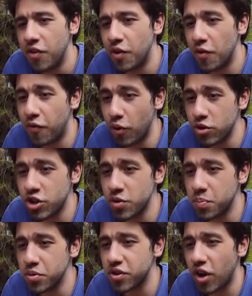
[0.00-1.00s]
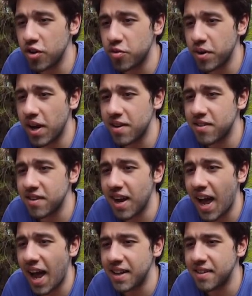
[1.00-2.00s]
Devotion boost all treants in
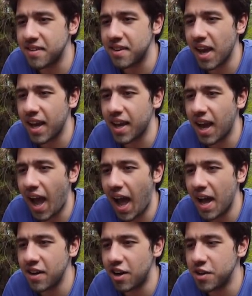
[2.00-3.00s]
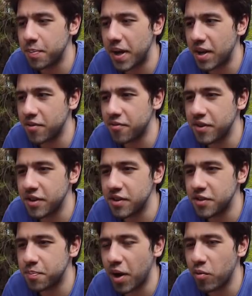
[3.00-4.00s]
hand, deck, and on the
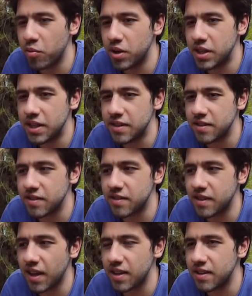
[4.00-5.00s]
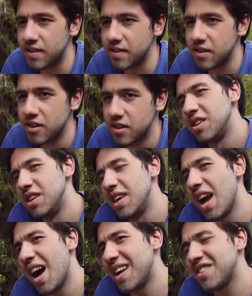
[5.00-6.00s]
battlefield by 1 instead.
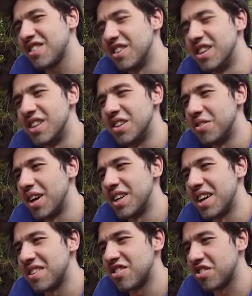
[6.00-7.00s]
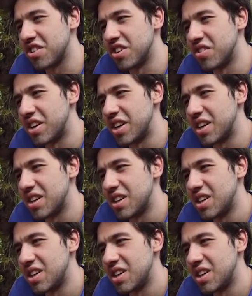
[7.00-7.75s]
Yeah, that's good, right? That's just good, right?